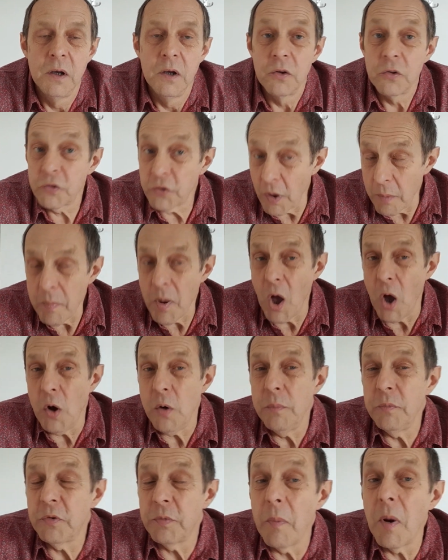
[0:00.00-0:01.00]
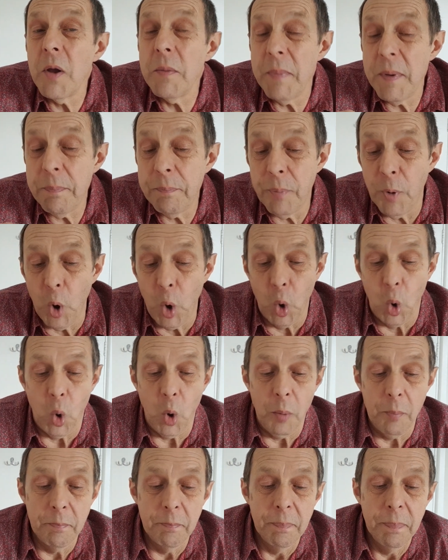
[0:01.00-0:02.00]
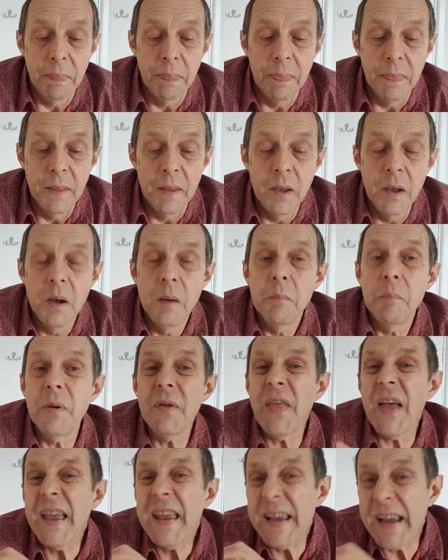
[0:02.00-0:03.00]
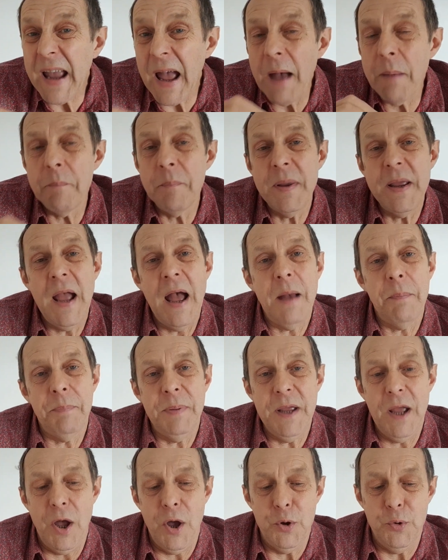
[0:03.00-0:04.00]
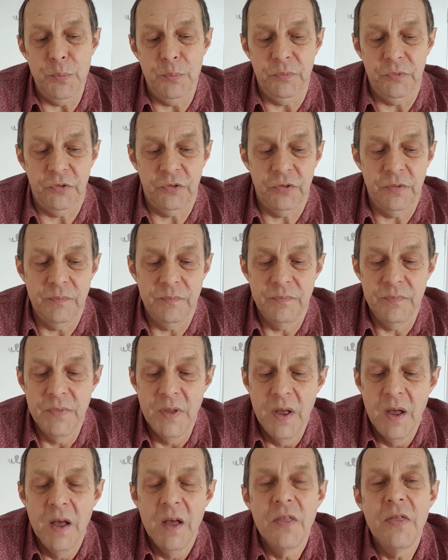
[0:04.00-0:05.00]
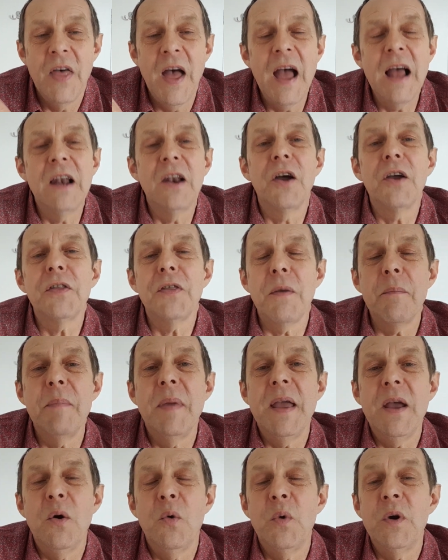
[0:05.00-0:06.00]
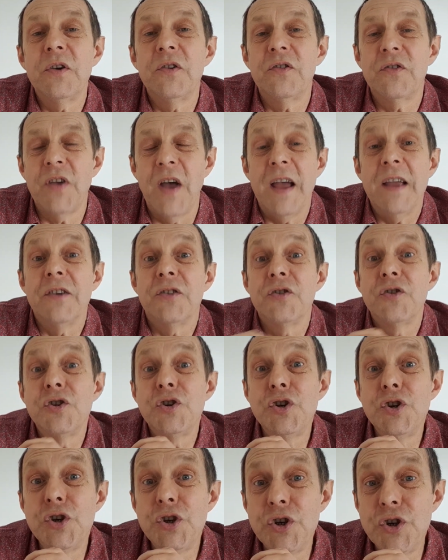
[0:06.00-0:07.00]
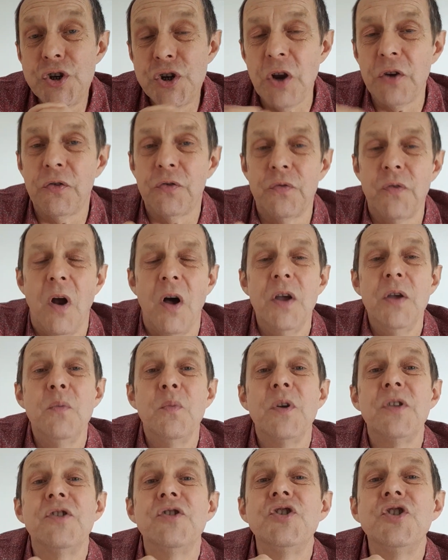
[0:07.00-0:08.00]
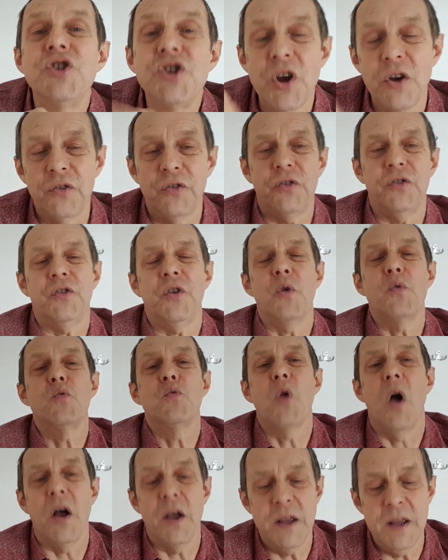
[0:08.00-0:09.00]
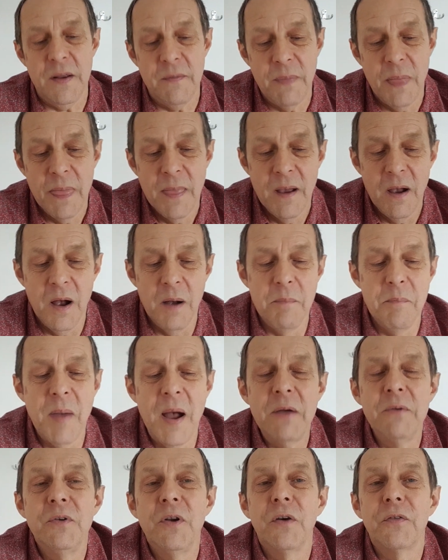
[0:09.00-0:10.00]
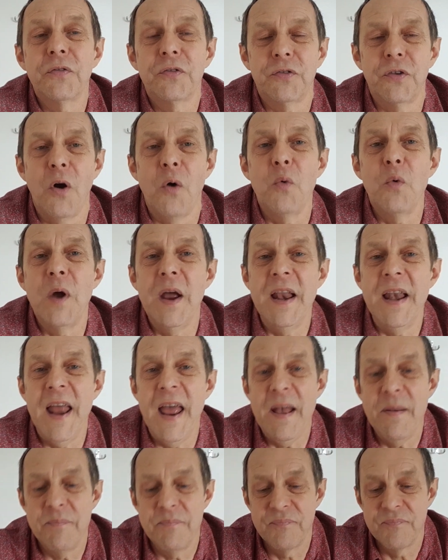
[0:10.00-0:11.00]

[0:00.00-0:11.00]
Some homes might be poor, but they can be happy homes. They're like the meal which tastes just right with just the right amount of salt in it.